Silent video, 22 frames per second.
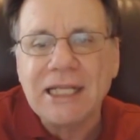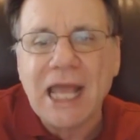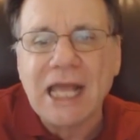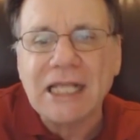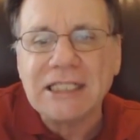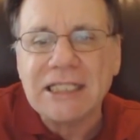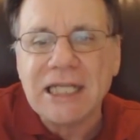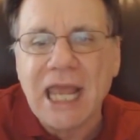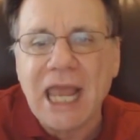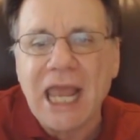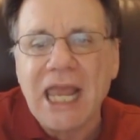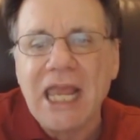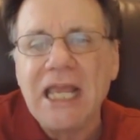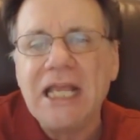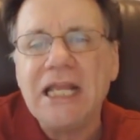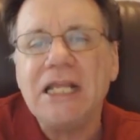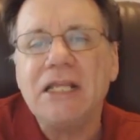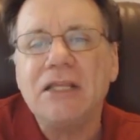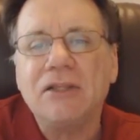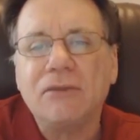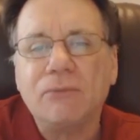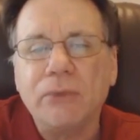That's
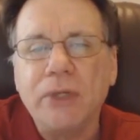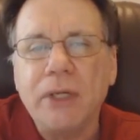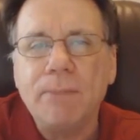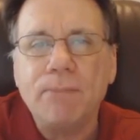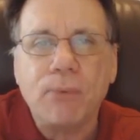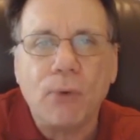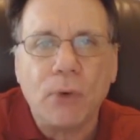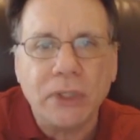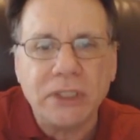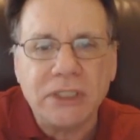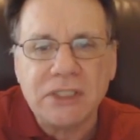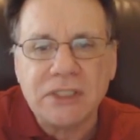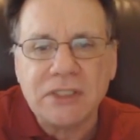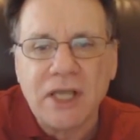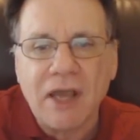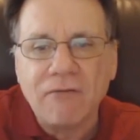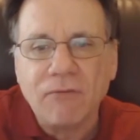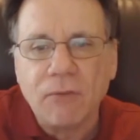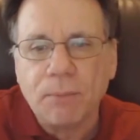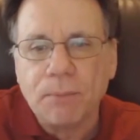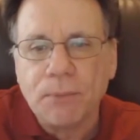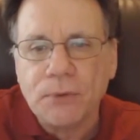
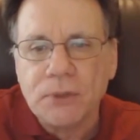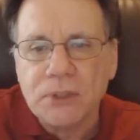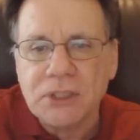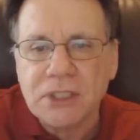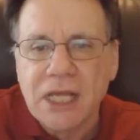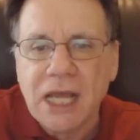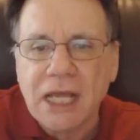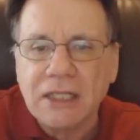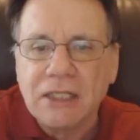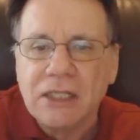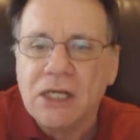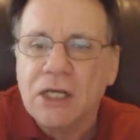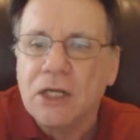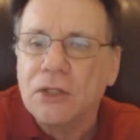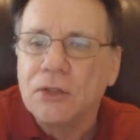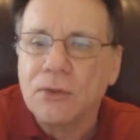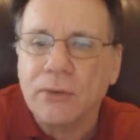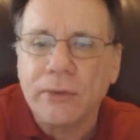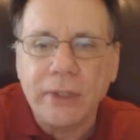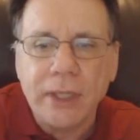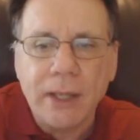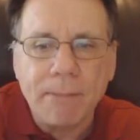83.7%
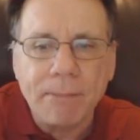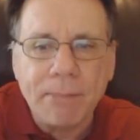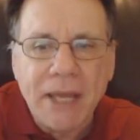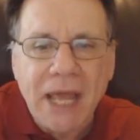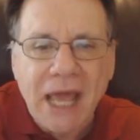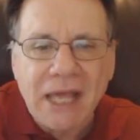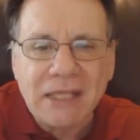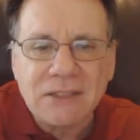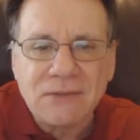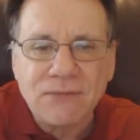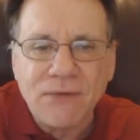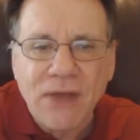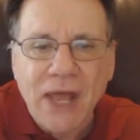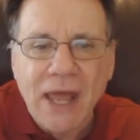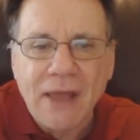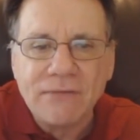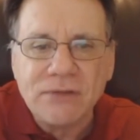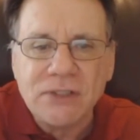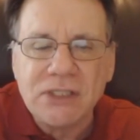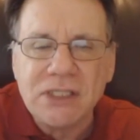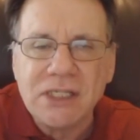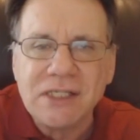during the past
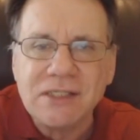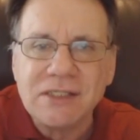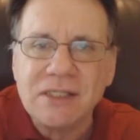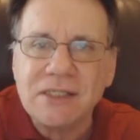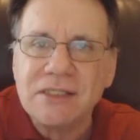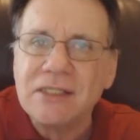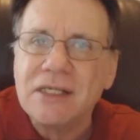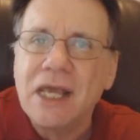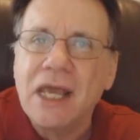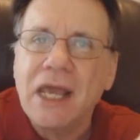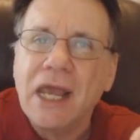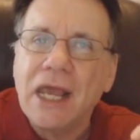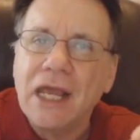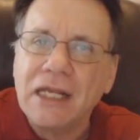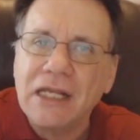5 seasons,